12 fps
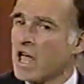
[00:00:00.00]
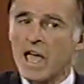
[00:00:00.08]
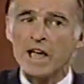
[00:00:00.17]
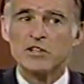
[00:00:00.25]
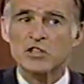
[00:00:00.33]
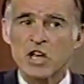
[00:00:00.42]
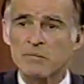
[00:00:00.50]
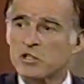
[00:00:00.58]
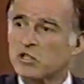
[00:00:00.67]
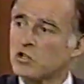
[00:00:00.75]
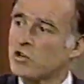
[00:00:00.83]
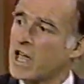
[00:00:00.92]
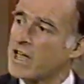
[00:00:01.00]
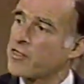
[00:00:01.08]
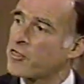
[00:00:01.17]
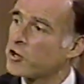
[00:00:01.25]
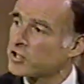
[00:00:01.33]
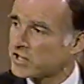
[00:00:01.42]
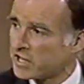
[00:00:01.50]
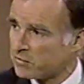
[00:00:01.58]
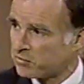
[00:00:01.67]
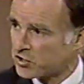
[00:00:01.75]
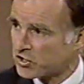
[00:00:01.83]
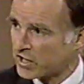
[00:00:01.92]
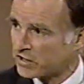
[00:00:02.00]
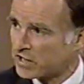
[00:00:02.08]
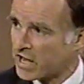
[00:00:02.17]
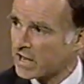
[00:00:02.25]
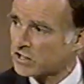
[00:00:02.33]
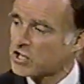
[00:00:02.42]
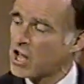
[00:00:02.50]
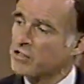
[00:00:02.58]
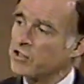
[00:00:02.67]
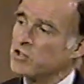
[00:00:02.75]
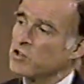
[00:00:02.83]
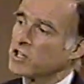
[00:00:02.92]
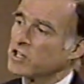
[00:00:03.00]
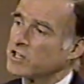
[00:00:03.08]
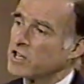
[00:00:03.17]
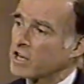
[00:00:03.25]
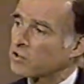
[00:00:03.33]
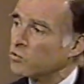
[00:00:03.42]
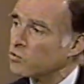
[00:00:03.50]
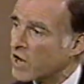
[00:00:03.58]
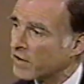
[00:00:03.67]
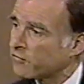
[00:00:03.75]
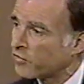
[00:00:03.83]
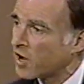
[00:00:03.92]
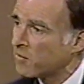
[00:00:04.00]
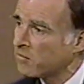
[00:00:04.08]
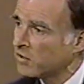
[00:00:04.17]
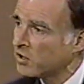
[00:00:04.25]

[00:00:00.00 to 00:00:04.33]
and substitute a 13% tax that you can deduct rent from,